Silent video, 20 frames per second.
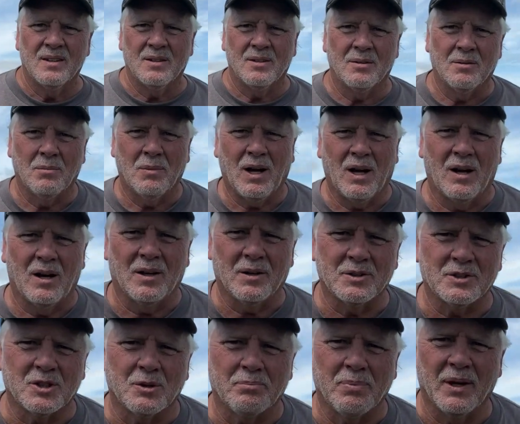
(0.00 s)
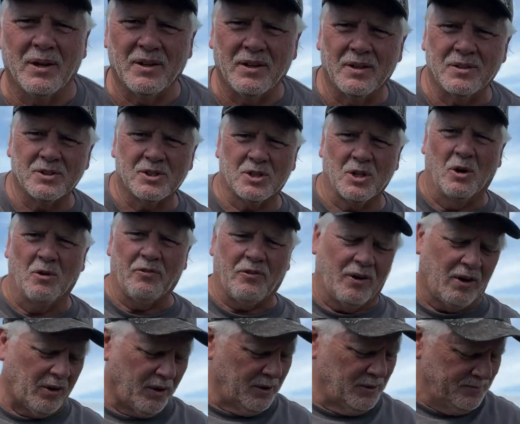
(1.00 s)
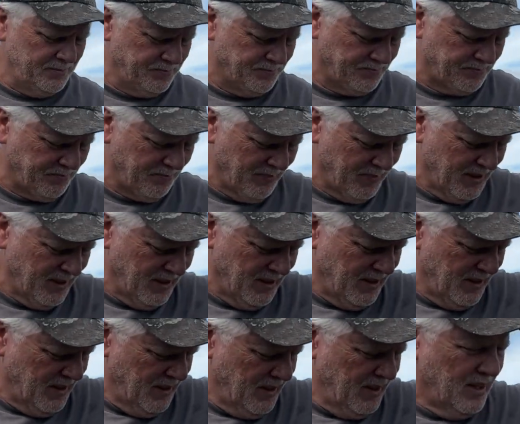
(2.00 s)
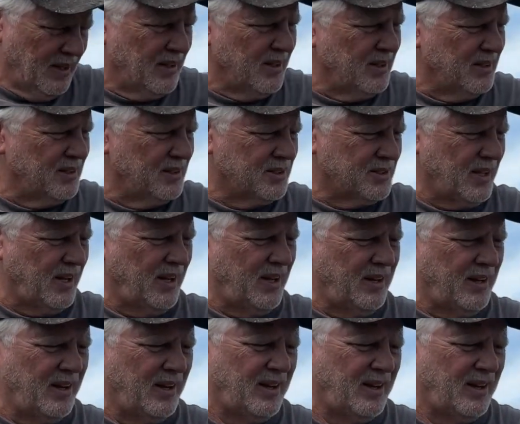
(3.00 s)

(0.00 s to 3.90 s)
My honest opinion so far is that